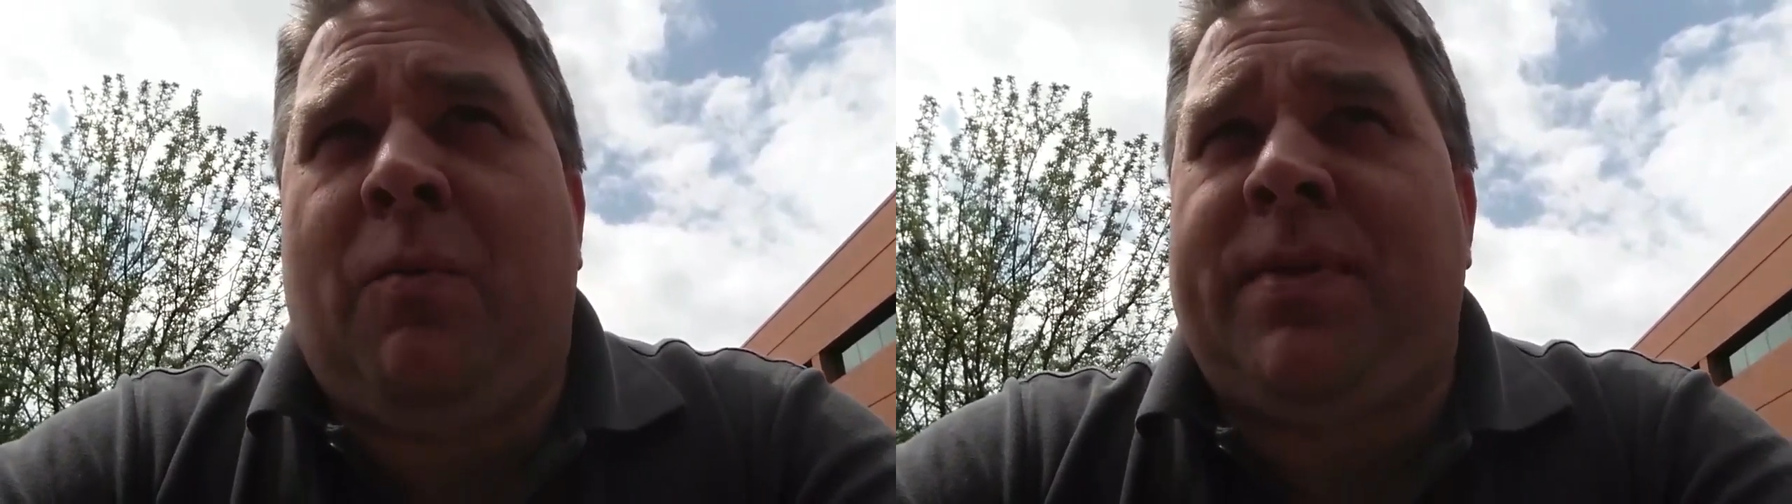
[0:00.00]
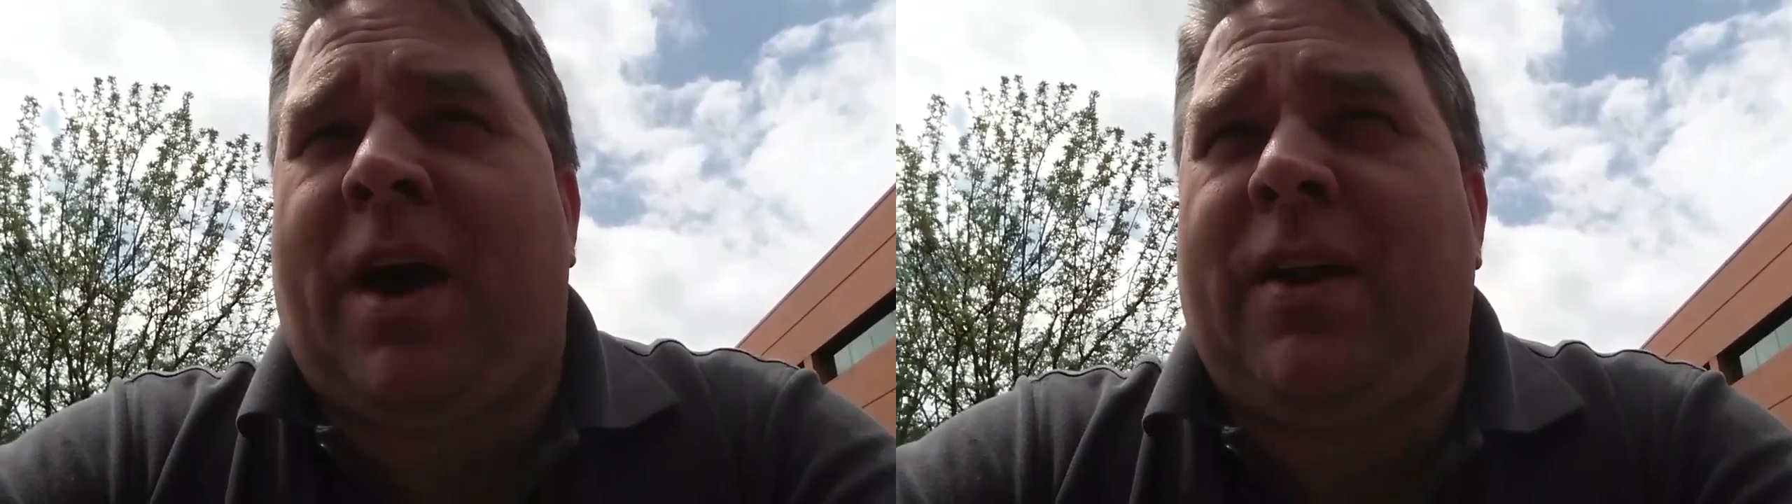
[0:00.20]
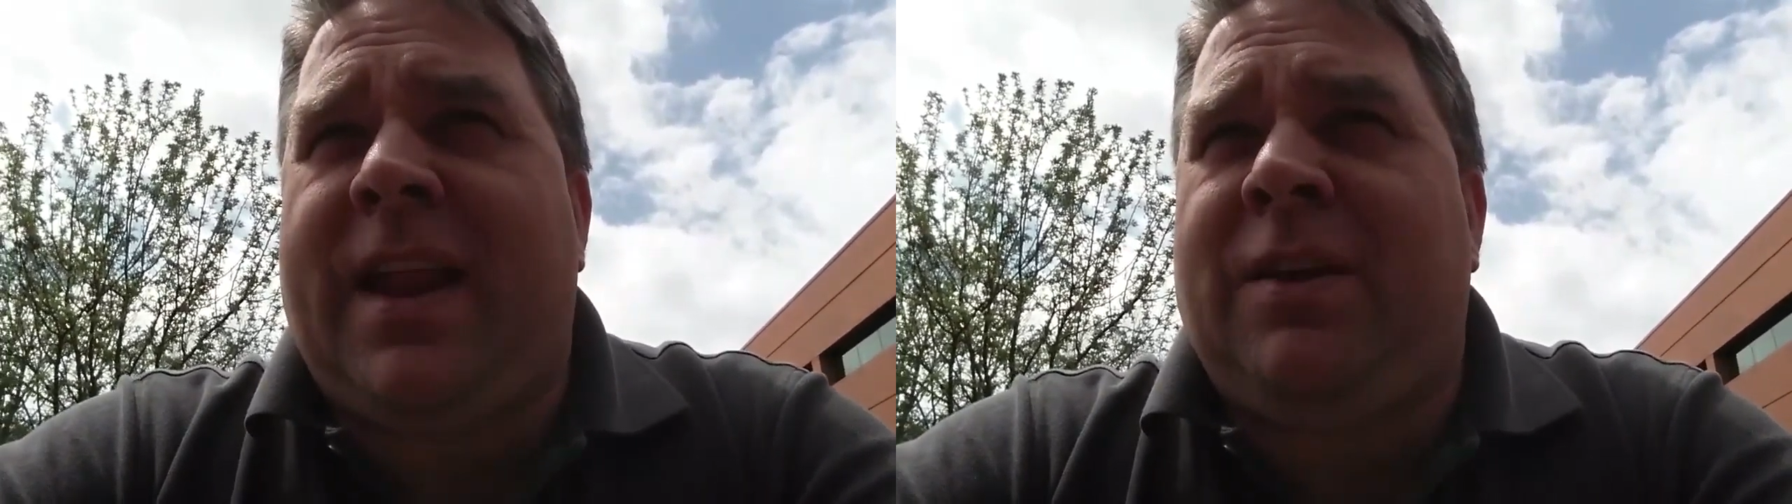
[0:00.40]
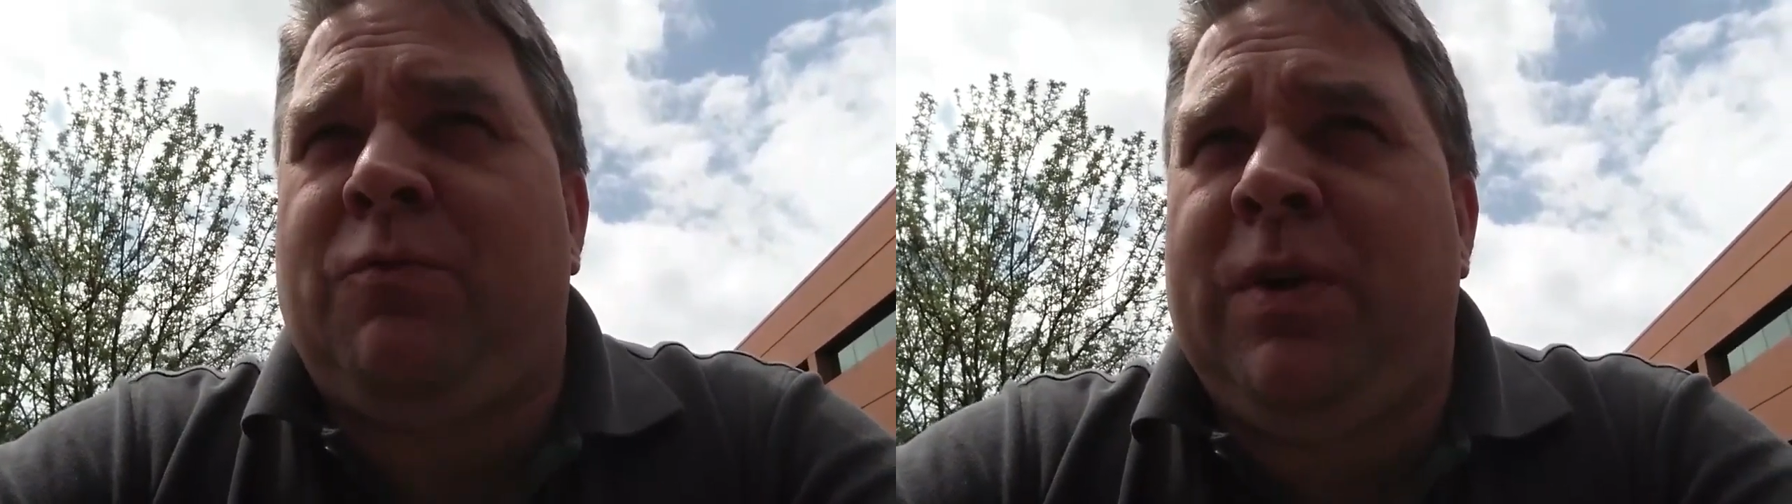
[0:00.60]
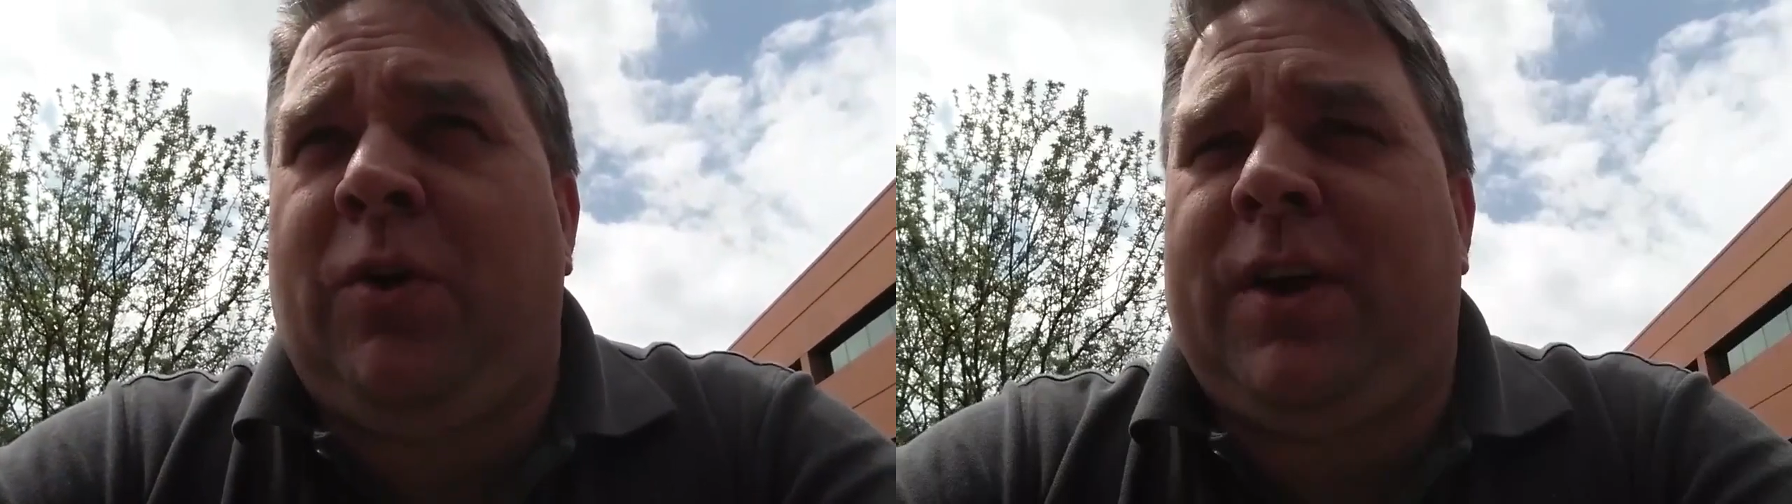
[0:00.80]
without any
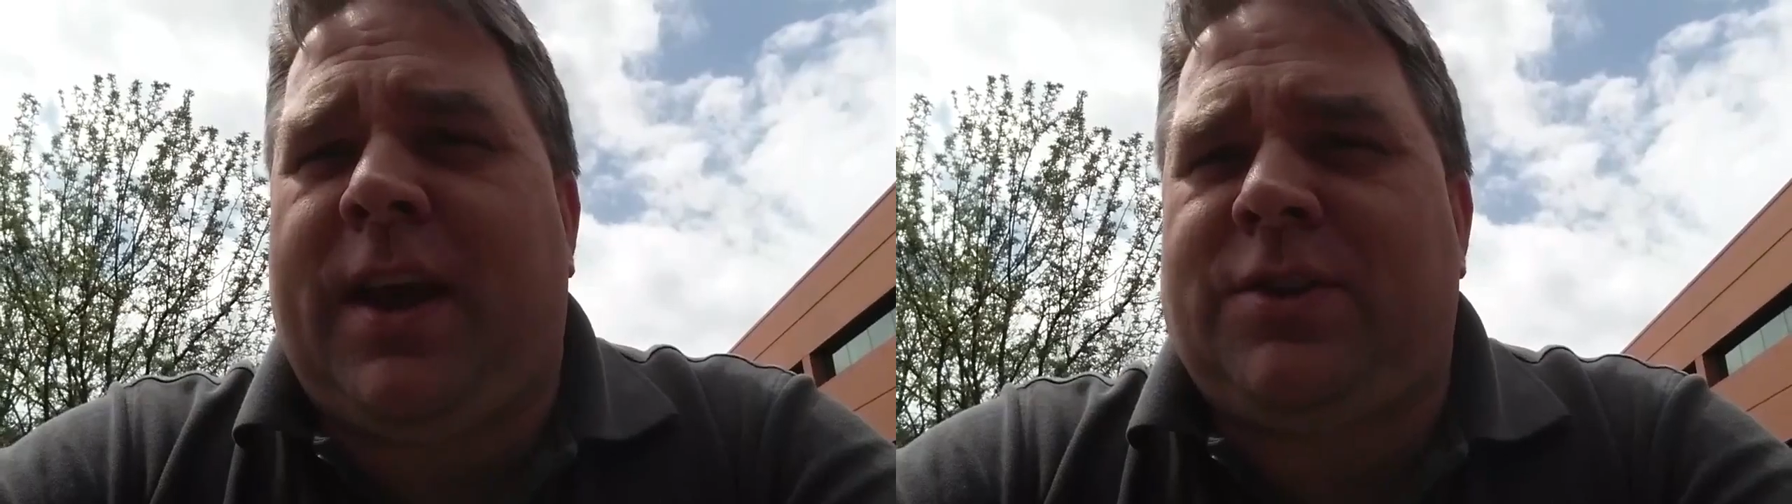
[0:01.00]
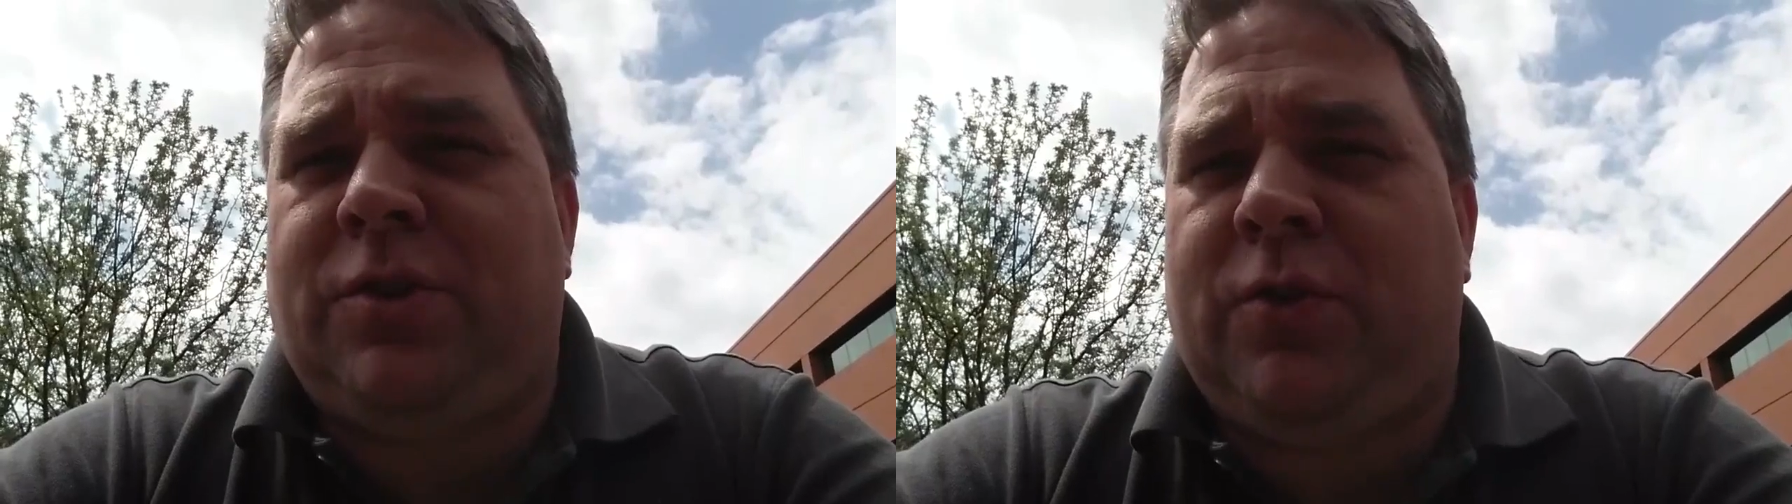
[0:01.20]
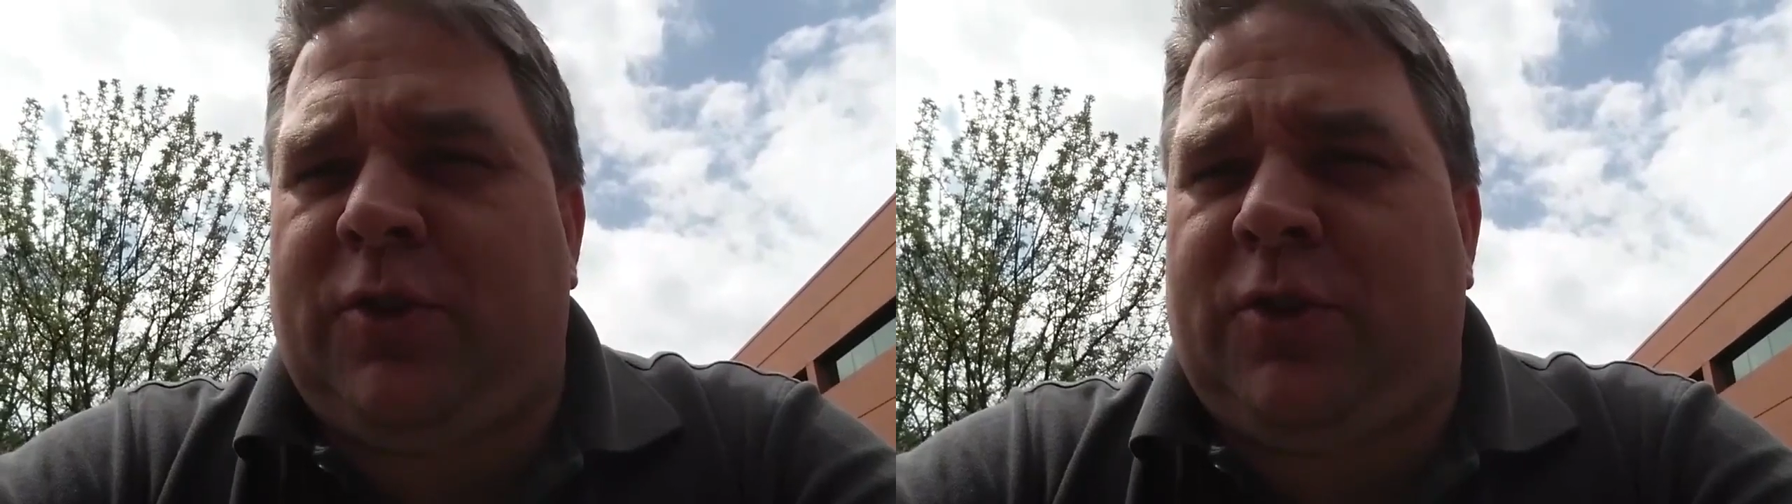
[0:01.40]
real connection to